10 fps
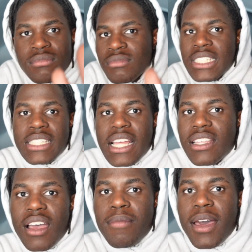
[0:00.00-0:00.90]
let's not
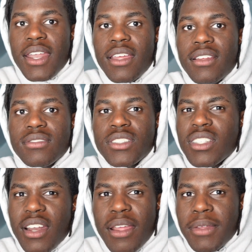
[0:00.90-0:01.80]
talk about it you
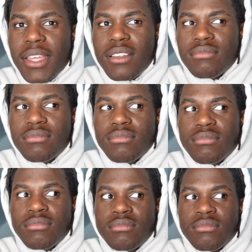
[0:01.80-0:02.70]
know what i mean
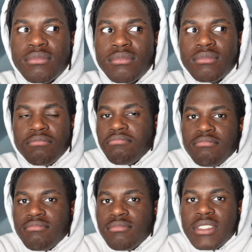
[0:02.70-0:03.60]

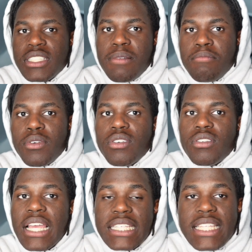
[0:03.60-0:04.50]

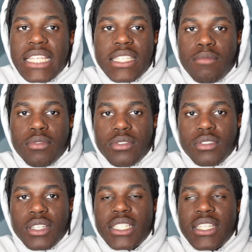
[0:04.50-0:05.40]
simple it's that
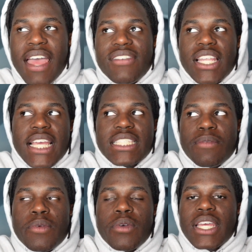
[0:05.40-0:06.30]
simple because i feel like
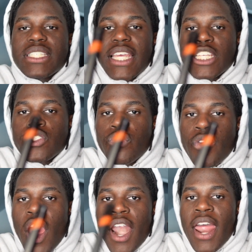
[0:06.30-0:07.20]
some people can take it too
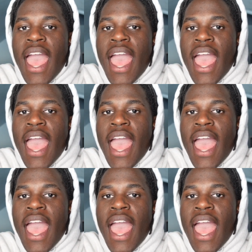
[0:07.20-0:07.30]
far